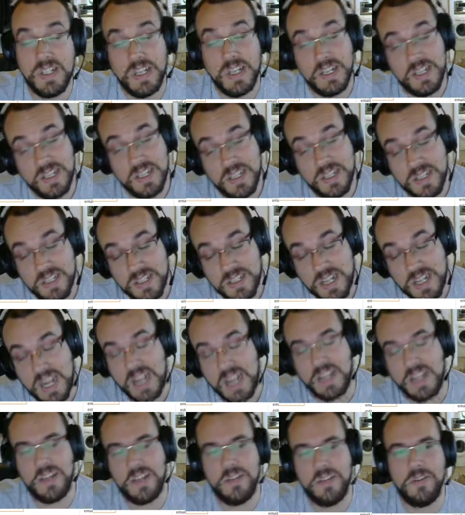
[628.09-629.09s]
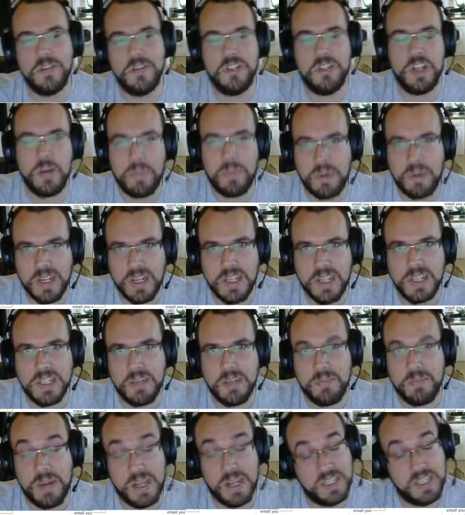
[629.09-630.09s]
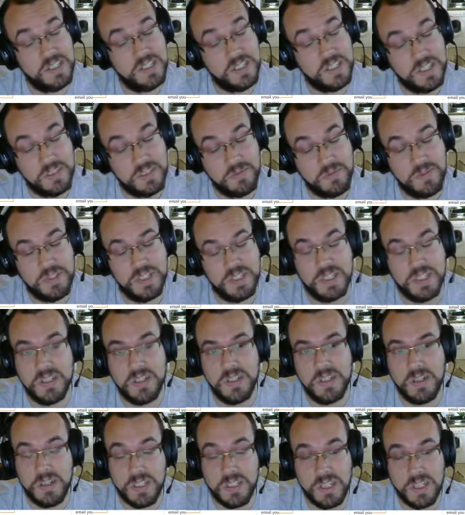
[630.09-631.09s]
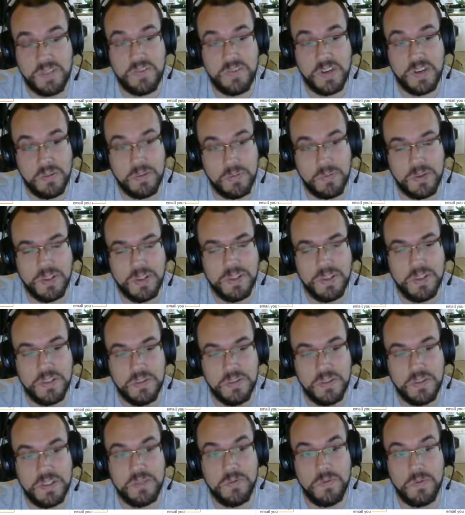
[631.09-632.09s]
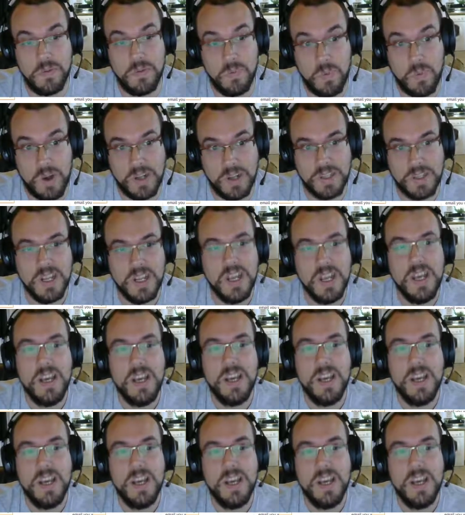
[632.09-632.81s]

They say they use Japanese capacitors, which is definitely the ones you still want.